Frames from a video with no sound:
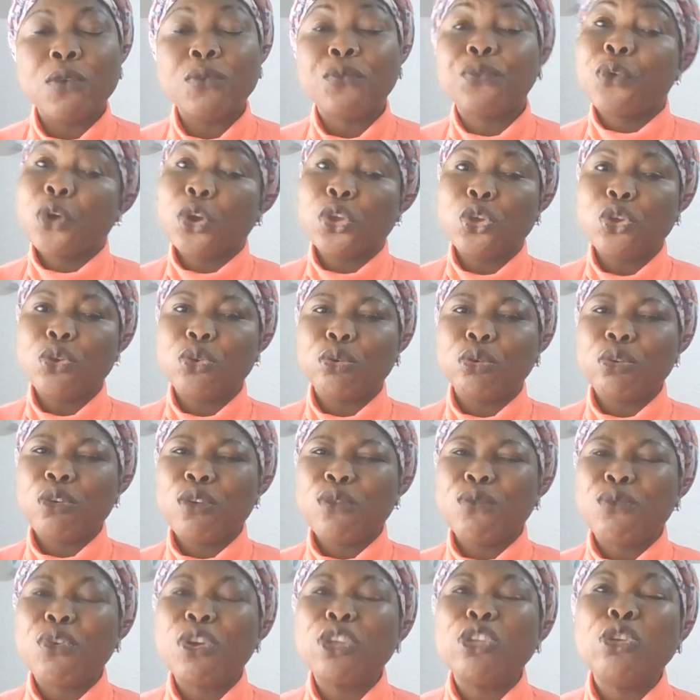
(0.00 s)
for you
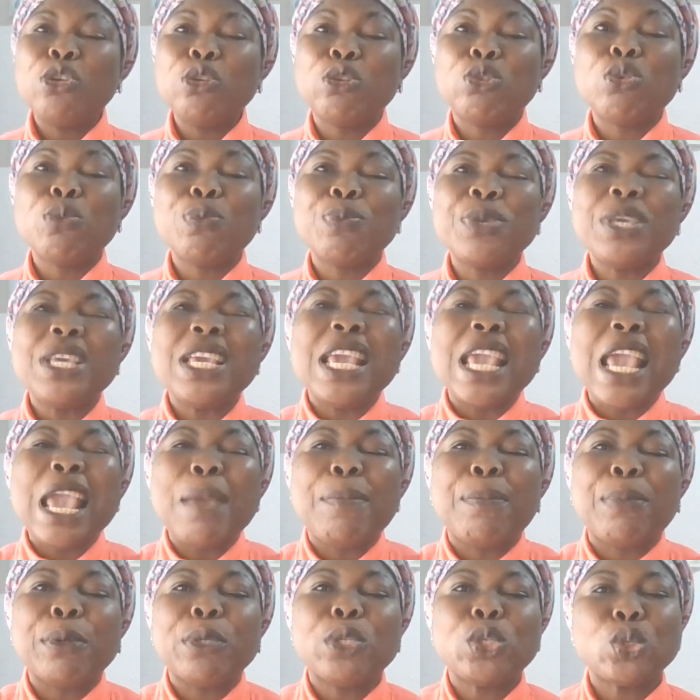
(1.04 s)
to be
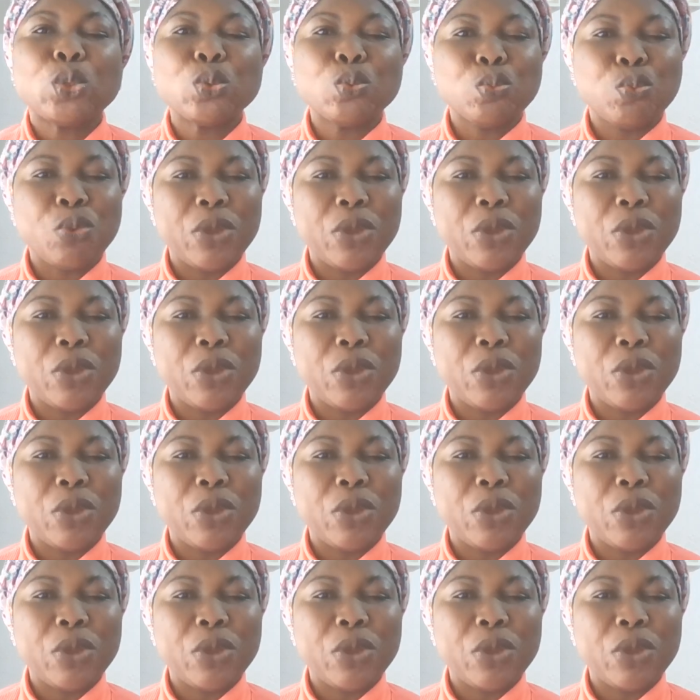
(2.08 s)
able to